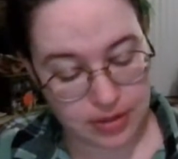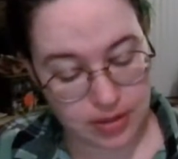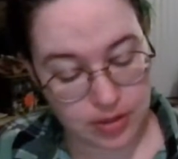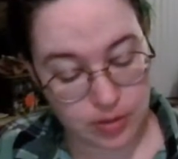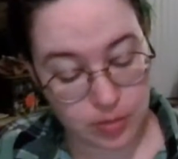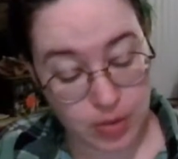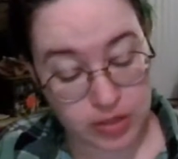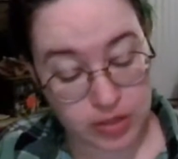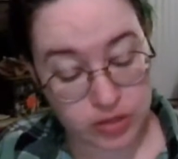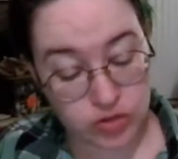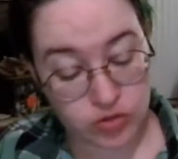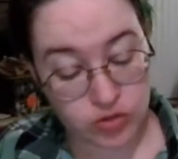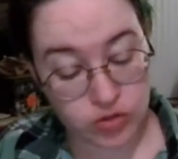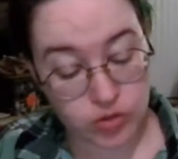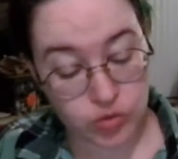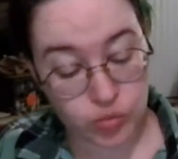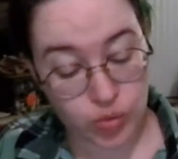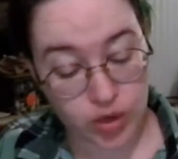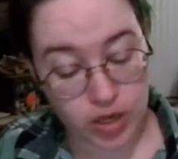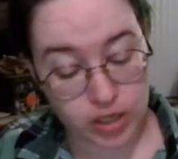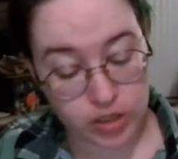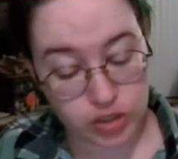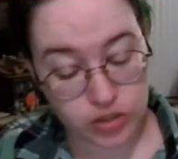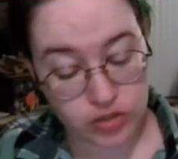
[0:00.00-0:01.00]
The monstrous
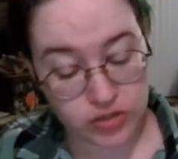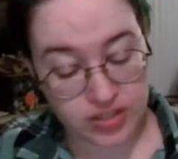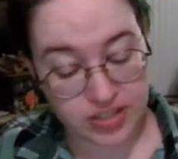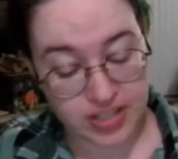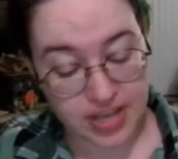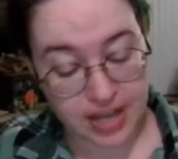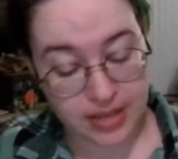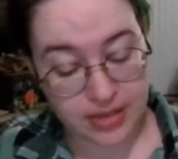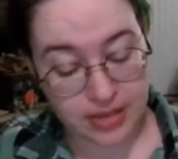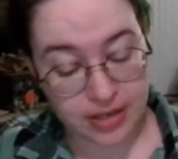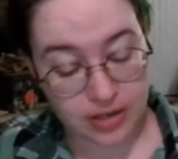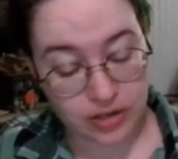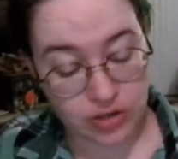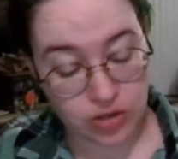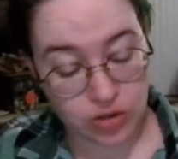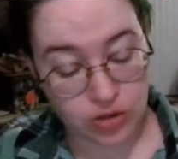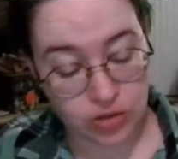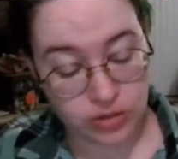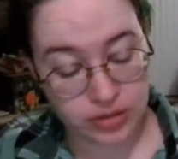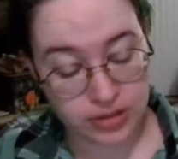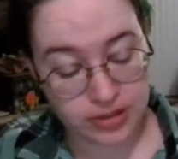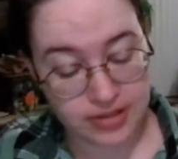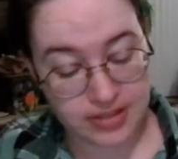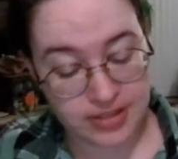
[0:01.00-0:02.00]
watchers sat there
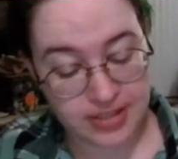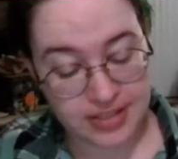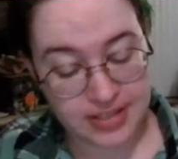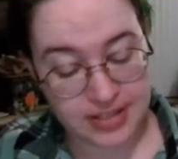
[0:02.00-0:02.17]
cold and